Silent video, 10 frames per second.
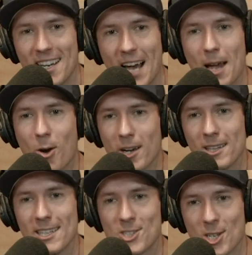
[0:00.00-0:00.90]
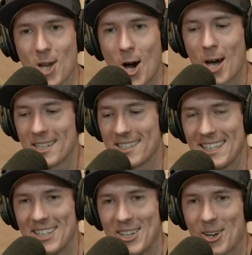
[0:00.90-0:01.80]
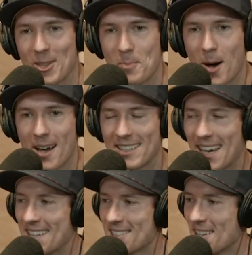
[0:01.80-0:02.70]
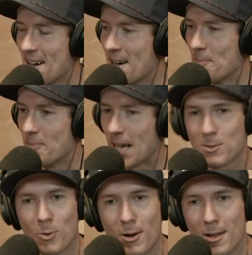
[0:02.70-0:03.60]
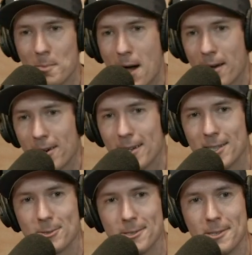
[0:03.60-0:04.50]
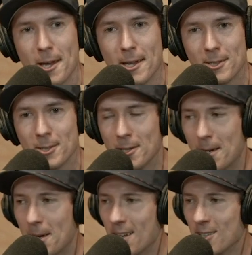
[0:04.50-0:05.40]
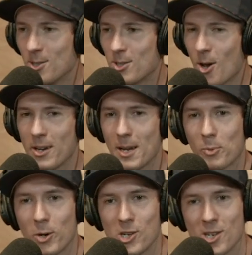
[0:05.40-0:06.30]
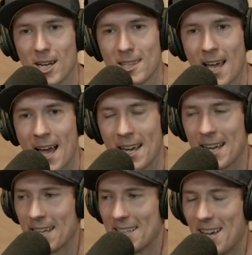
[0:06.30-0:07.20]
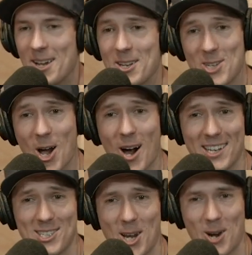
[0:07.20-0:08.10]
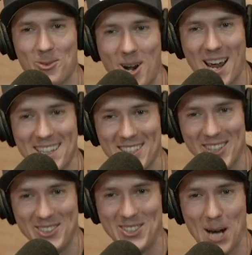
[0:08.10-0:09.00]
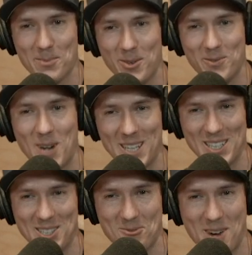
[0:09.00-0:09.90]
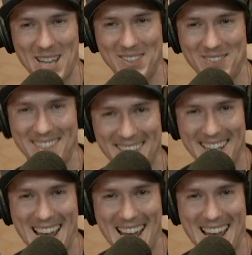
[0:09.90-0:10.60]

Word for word: I, or at least just honesty here on the podcast. Uh, that's what we're all about here at History Is Dank, dude. So Tony, appreciate that, and John is so right. You double fucked his wife life, dude.